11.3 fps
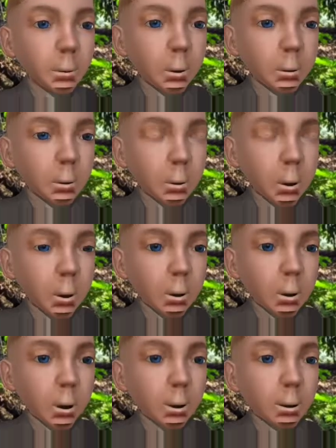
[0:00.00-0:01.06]
you could
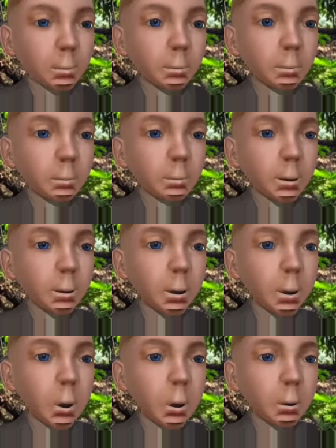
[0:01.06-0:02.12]
call me the
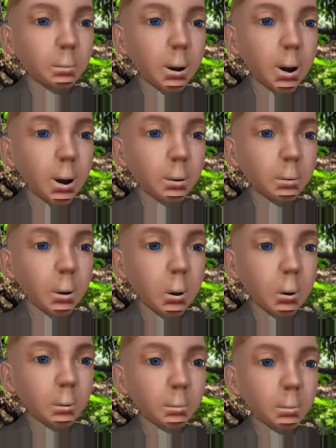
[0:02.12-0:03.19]
joke
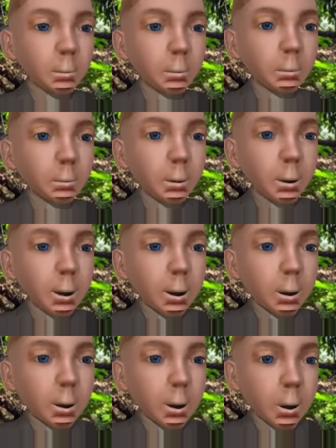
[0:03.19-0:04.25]
doctor and
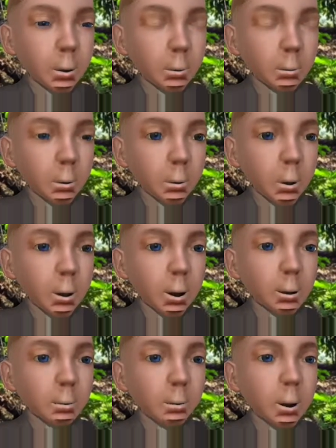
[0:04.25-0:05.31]
yourself the
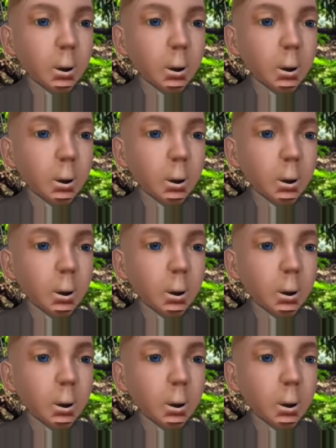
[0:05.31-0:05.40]
joke